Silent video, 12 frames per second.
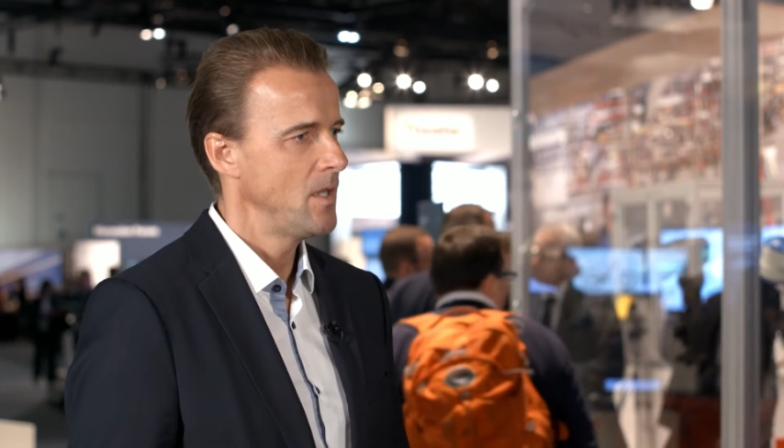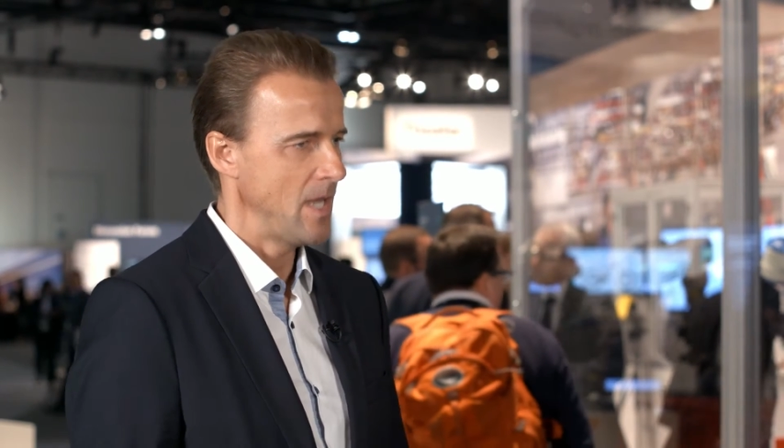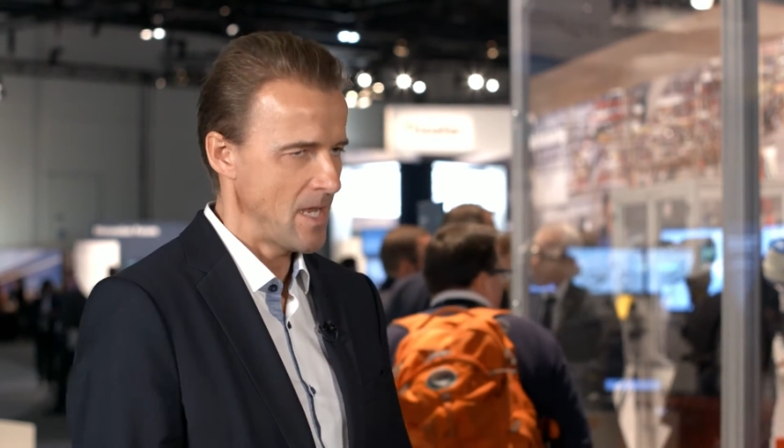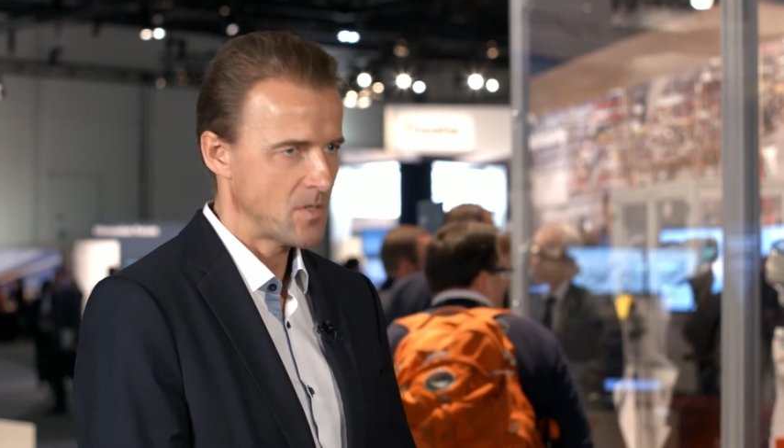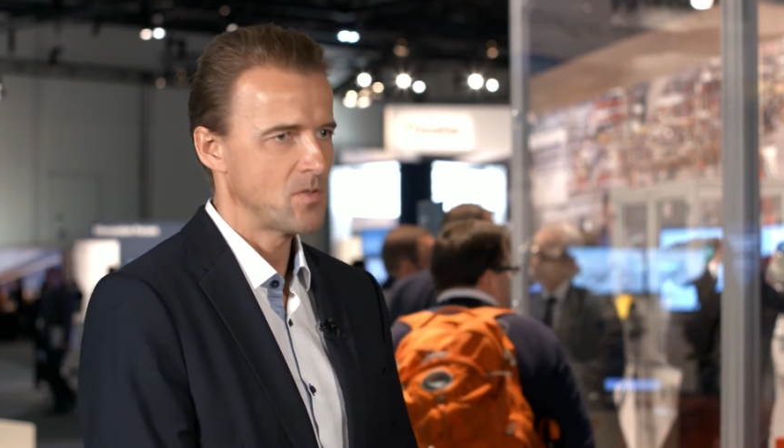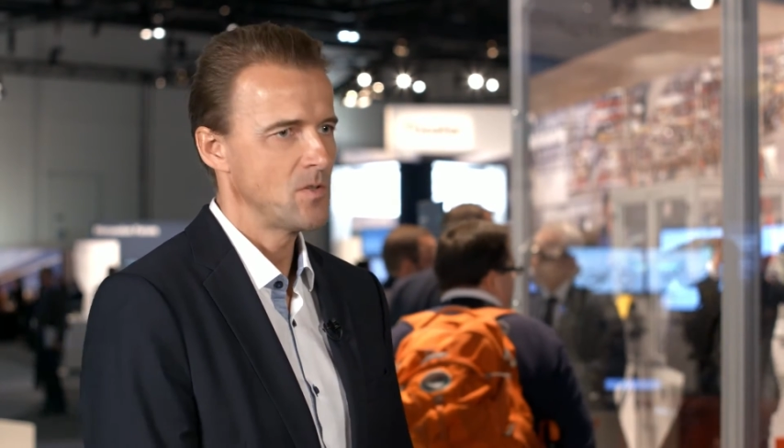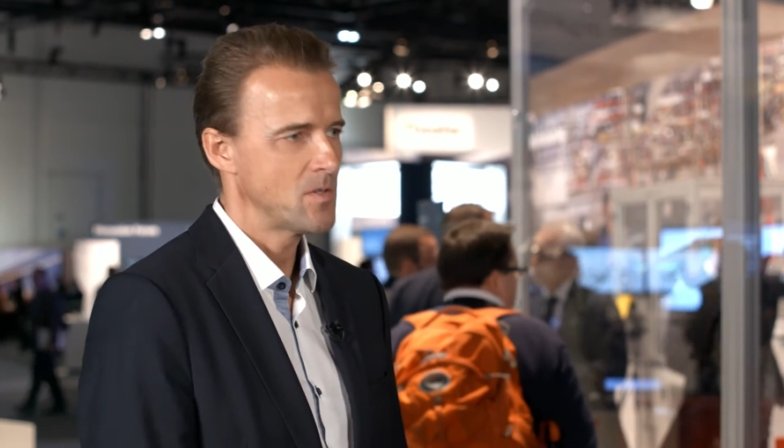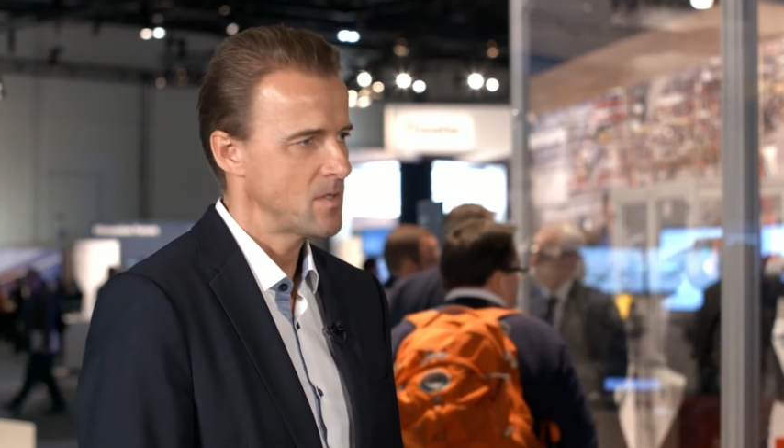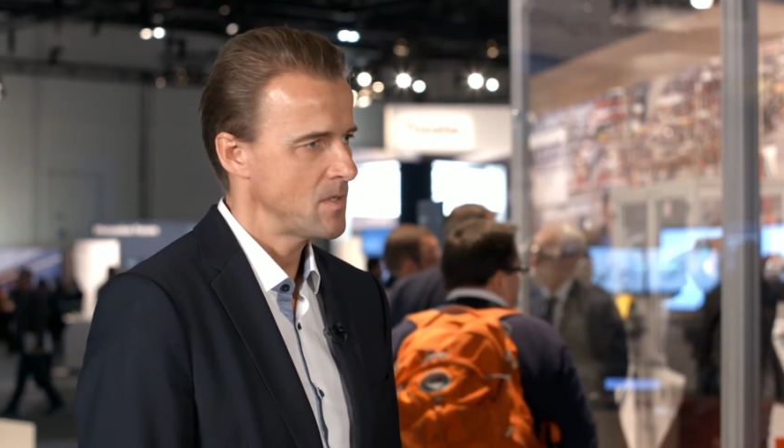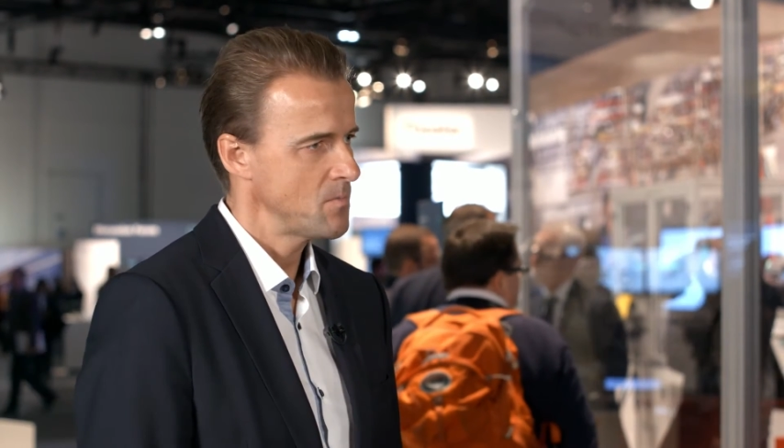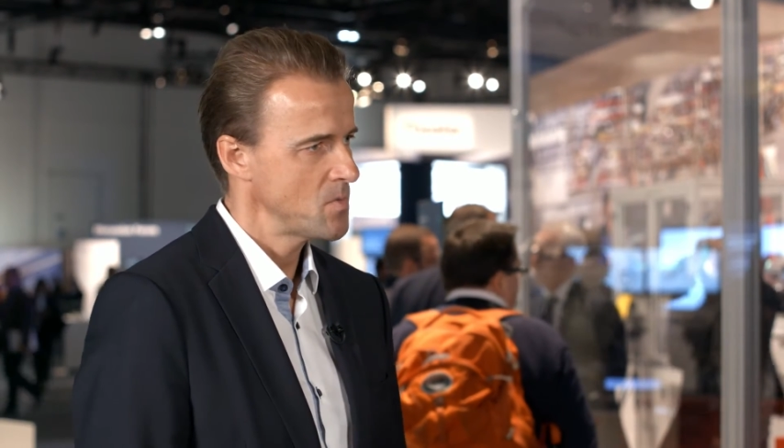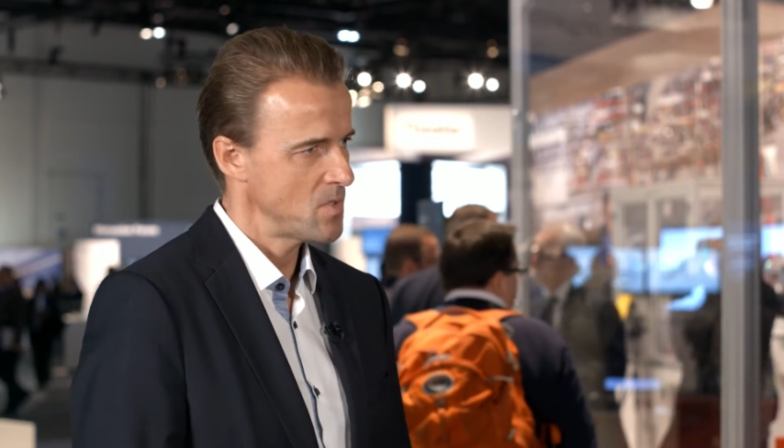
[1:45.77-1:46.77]
yes
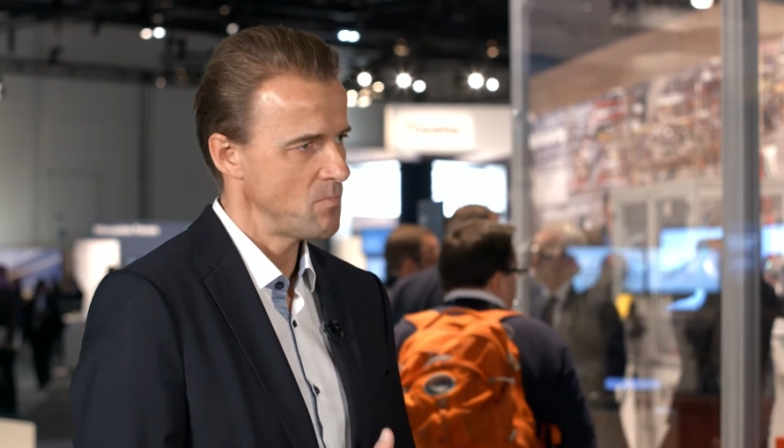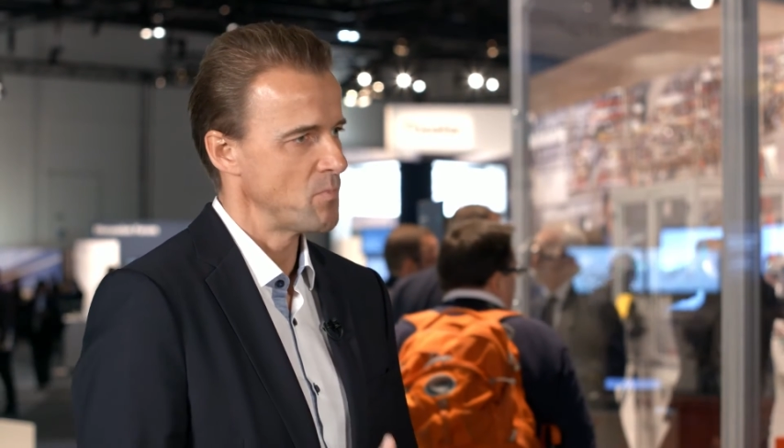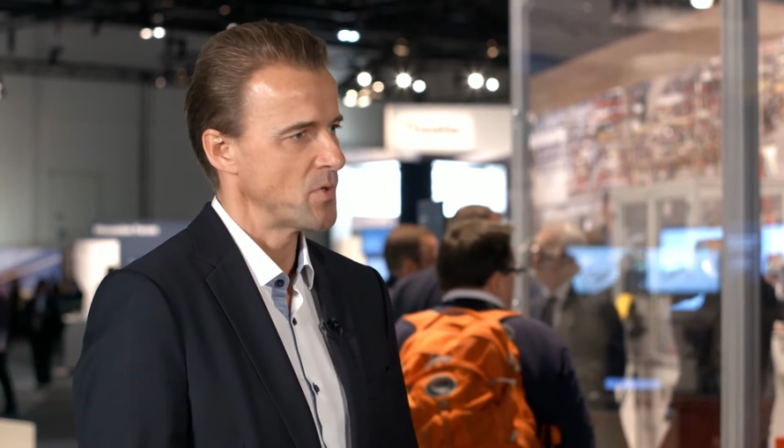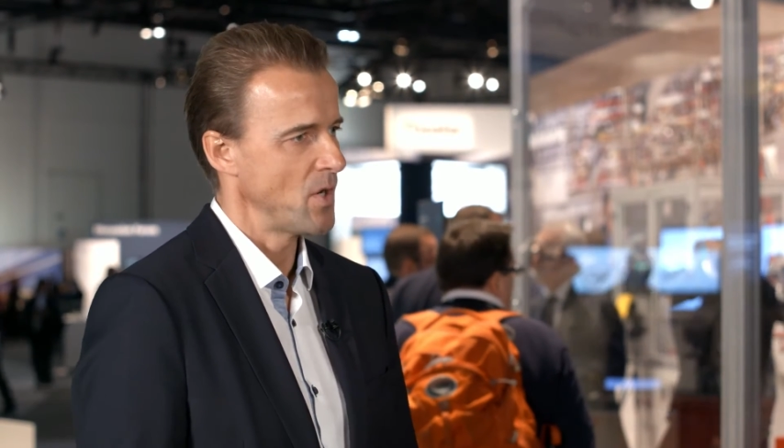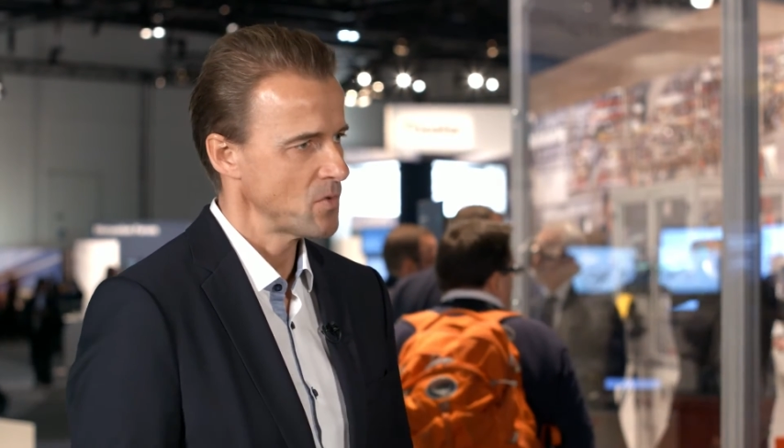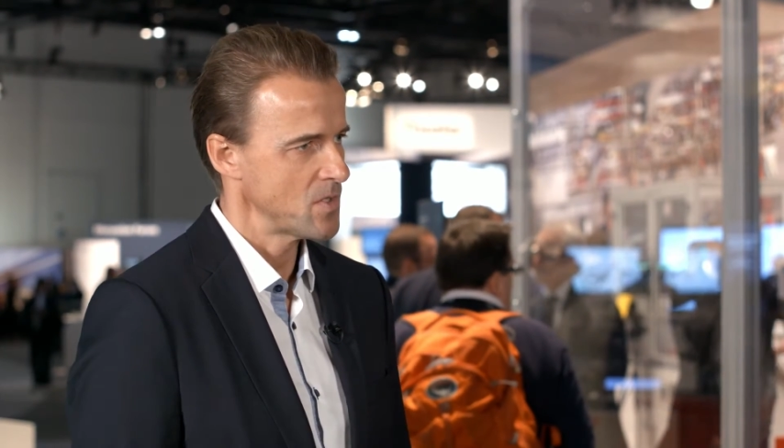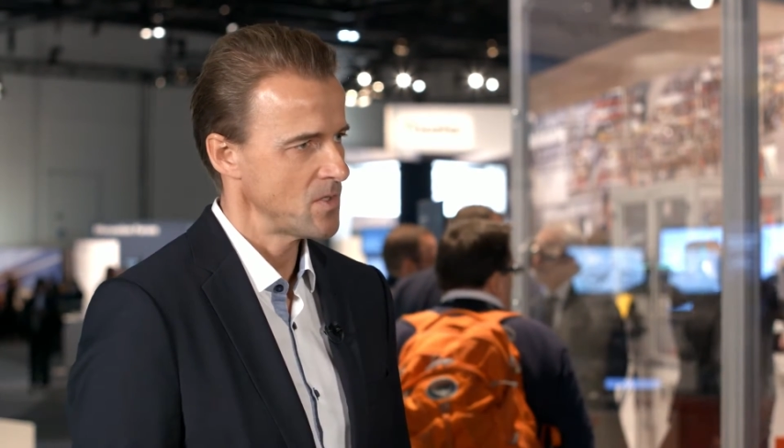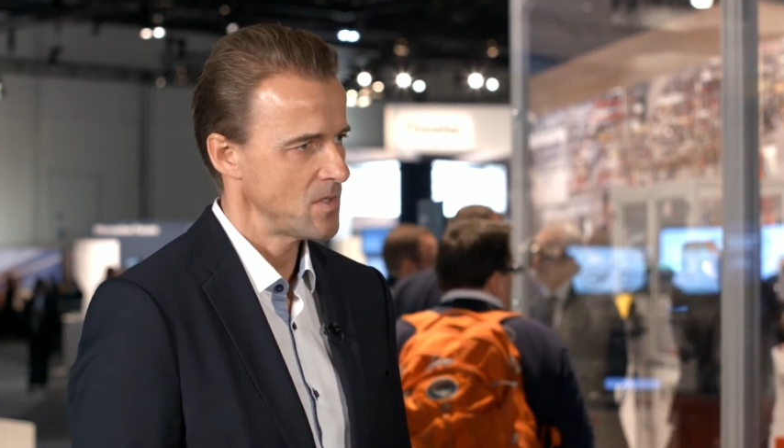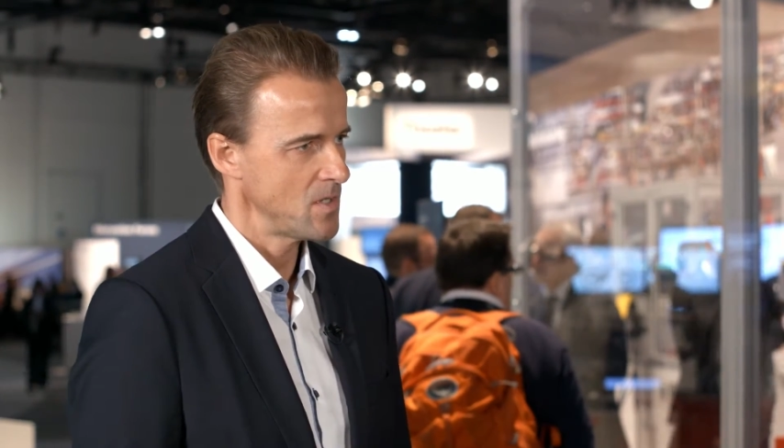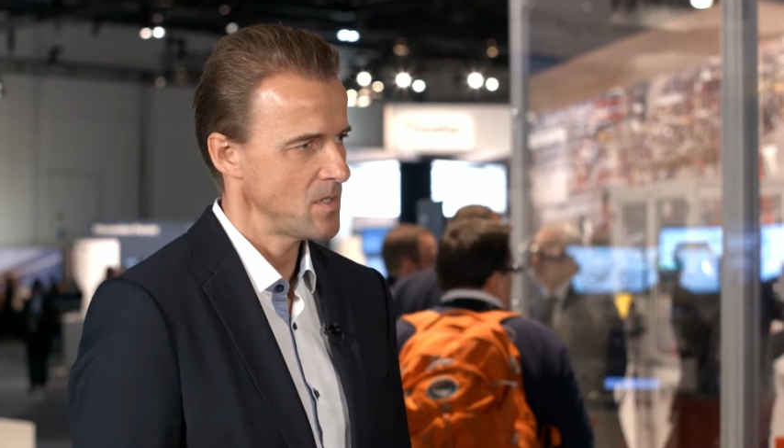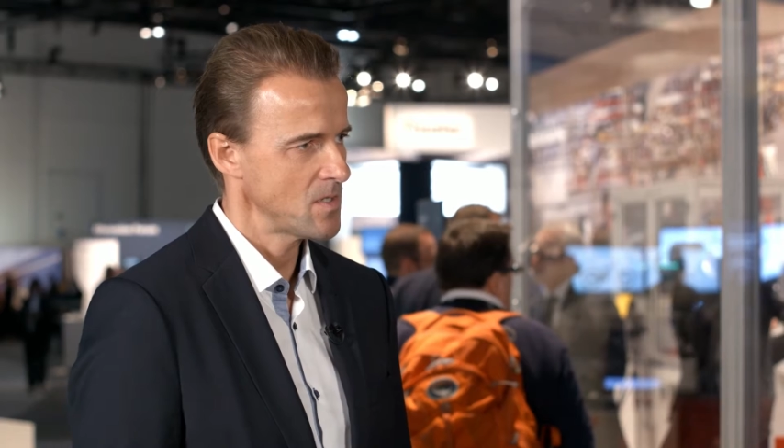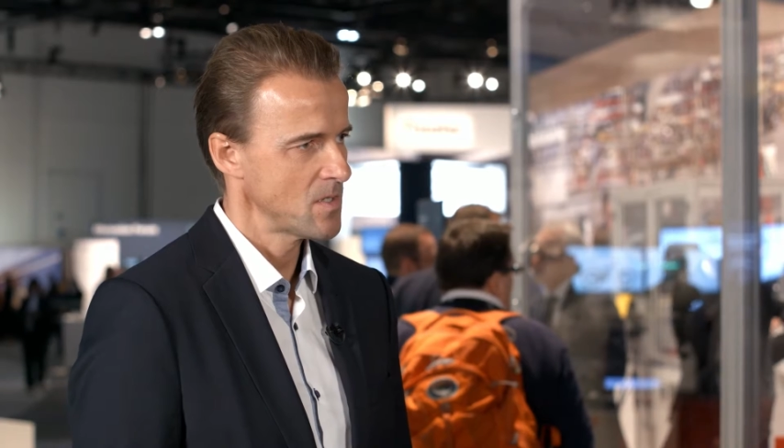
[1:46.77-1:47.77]
systems and
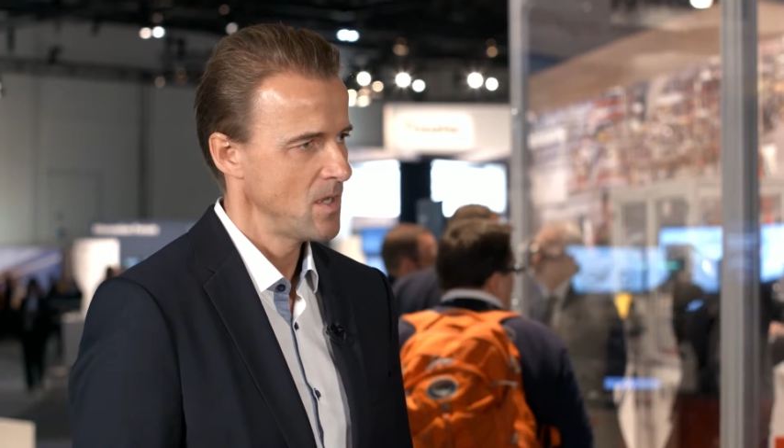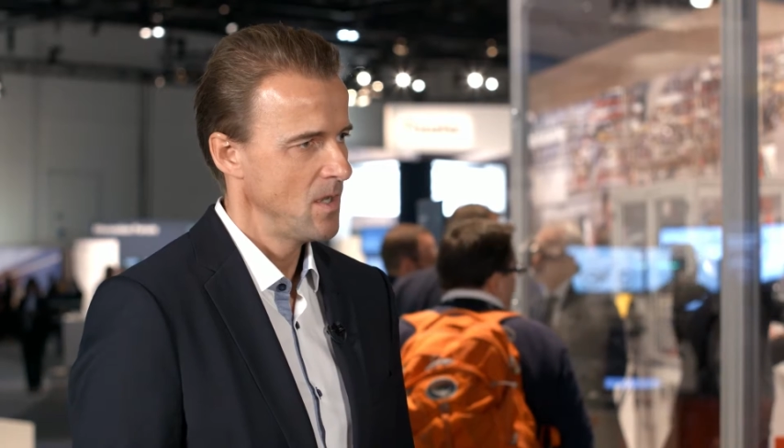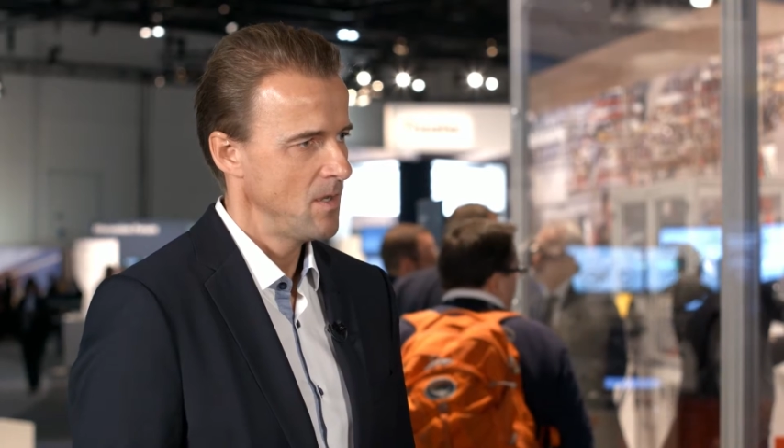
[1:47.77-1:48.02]
processes,